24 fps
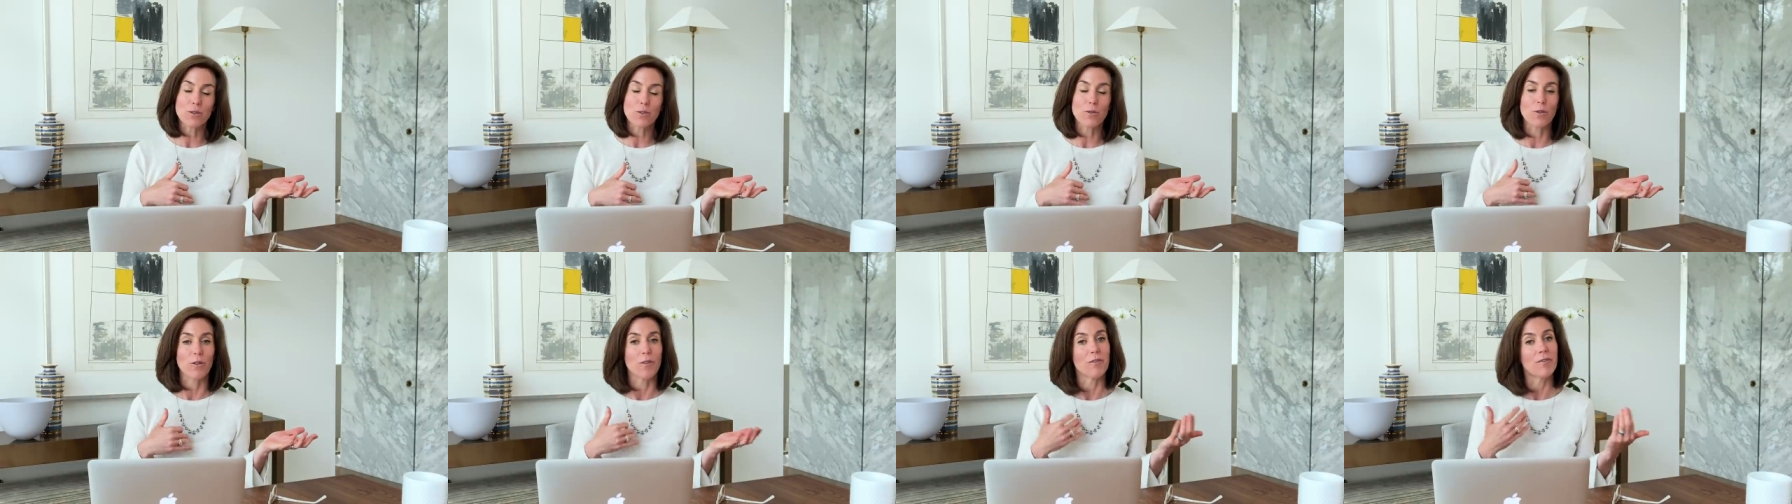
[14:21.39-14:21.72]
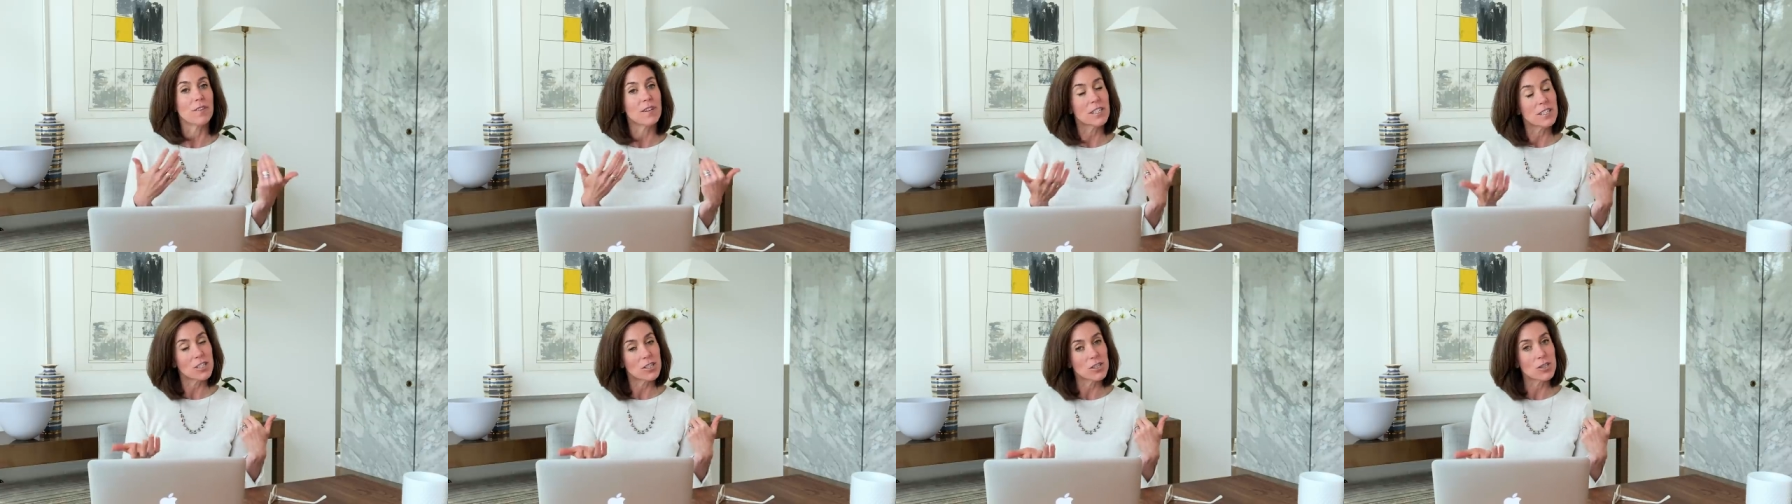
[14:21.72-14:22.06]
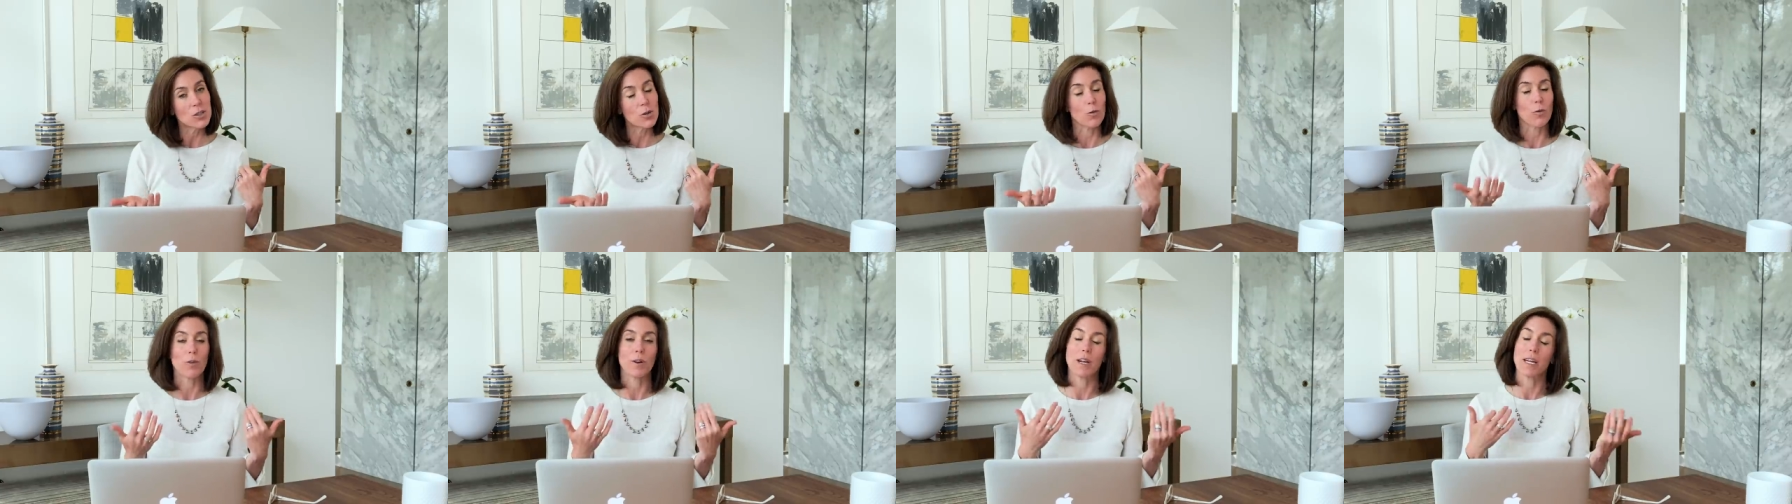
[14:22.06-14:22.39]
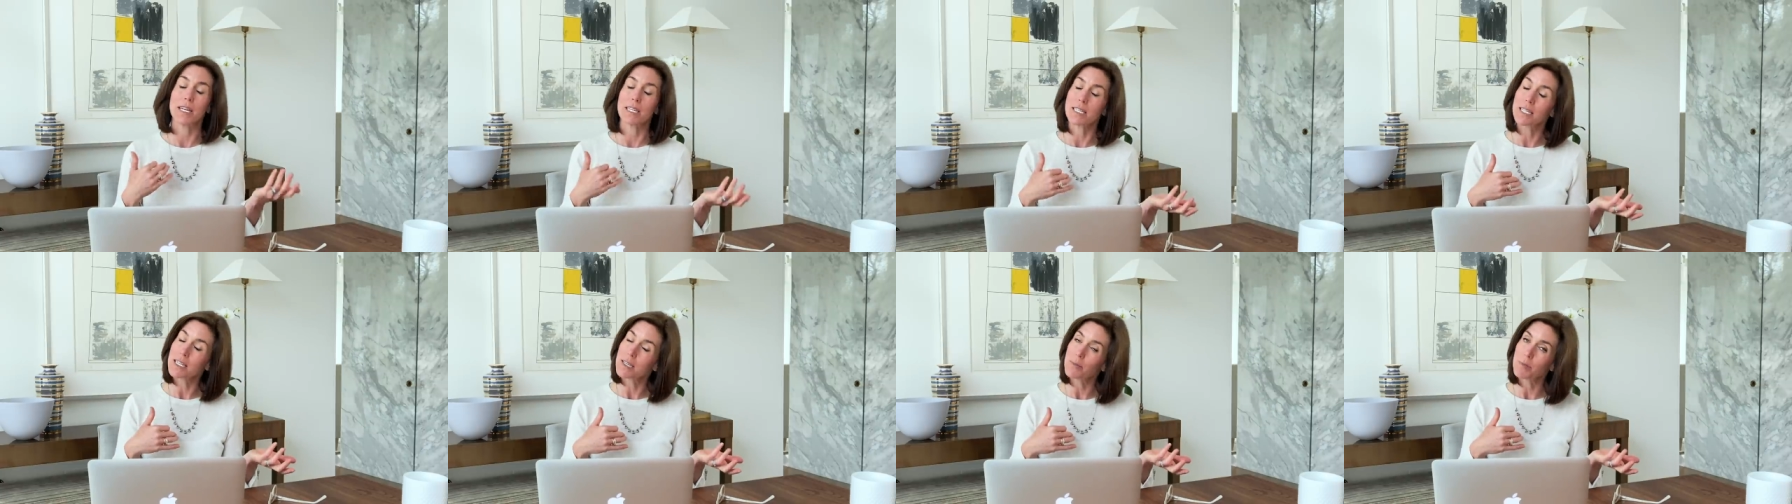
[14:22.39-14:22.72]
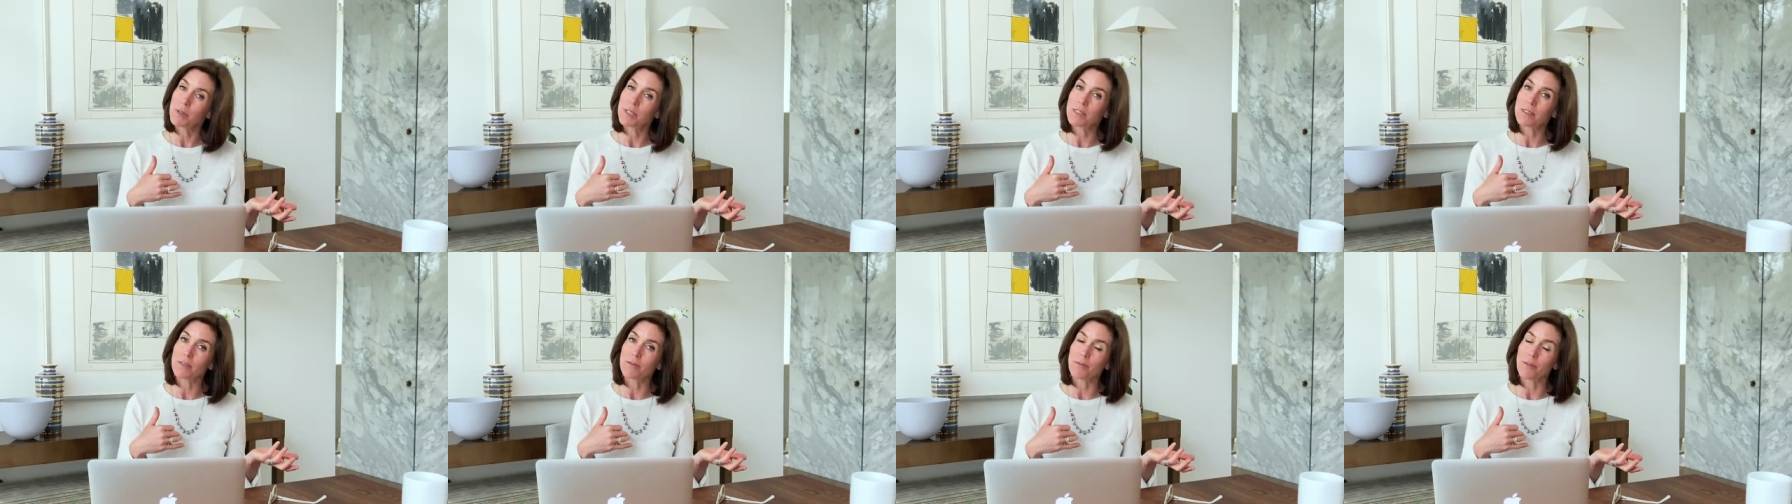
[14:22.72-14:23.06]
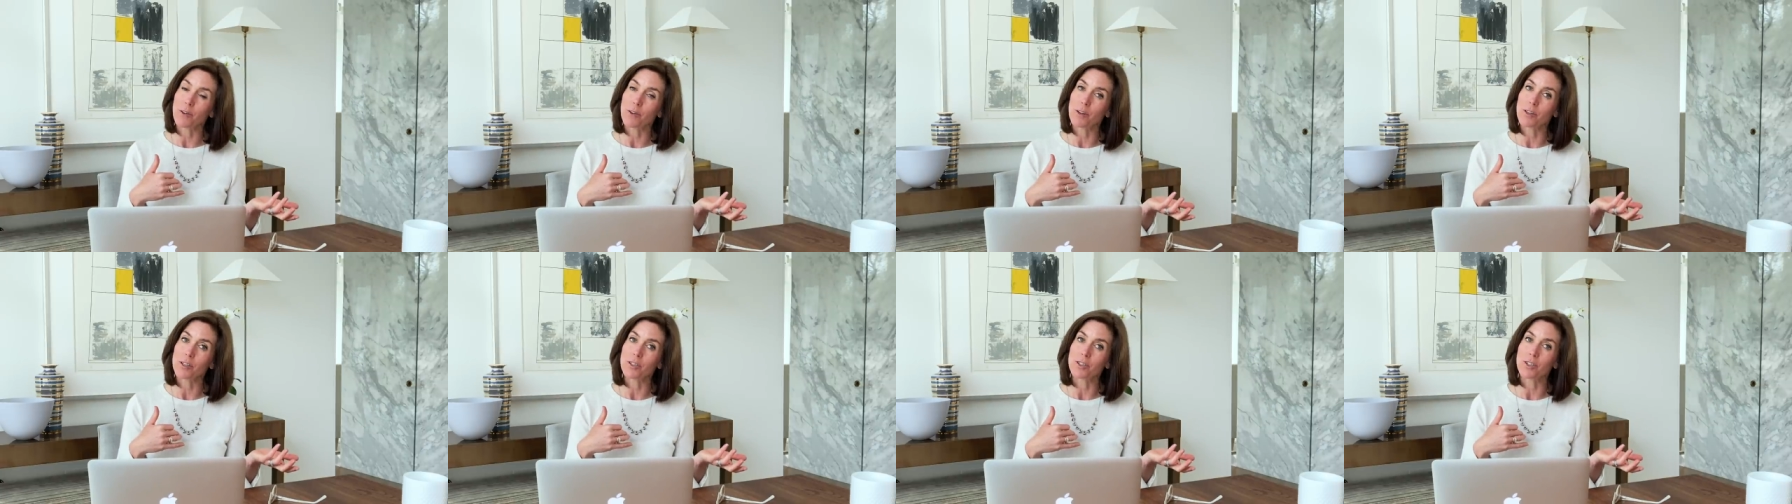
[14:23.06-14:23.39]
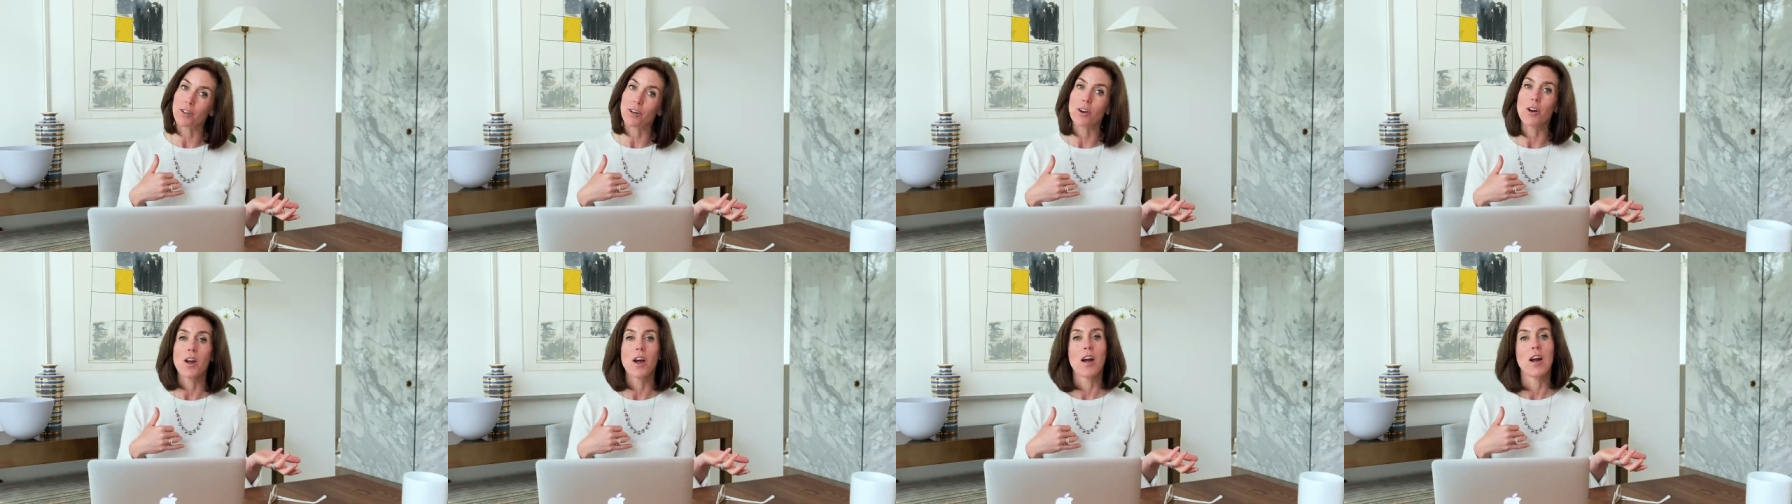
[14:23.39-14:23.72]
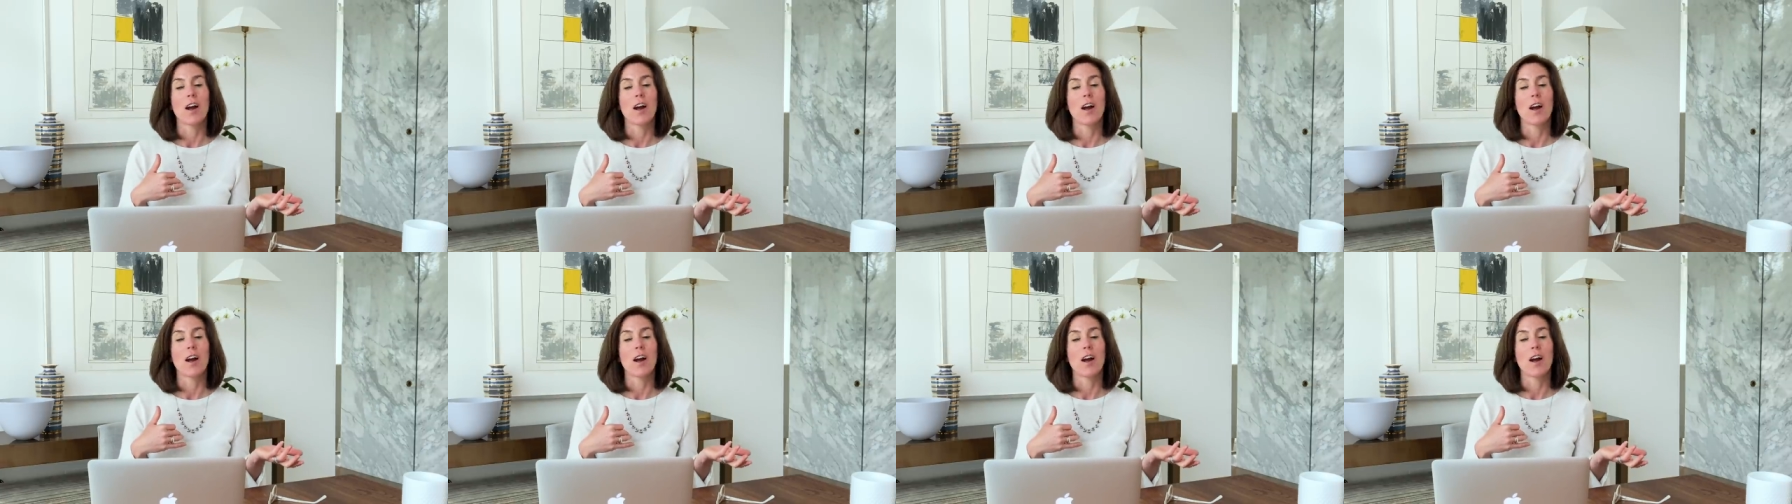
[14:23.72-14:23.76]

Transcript: or a vintage or antique piece of furniture,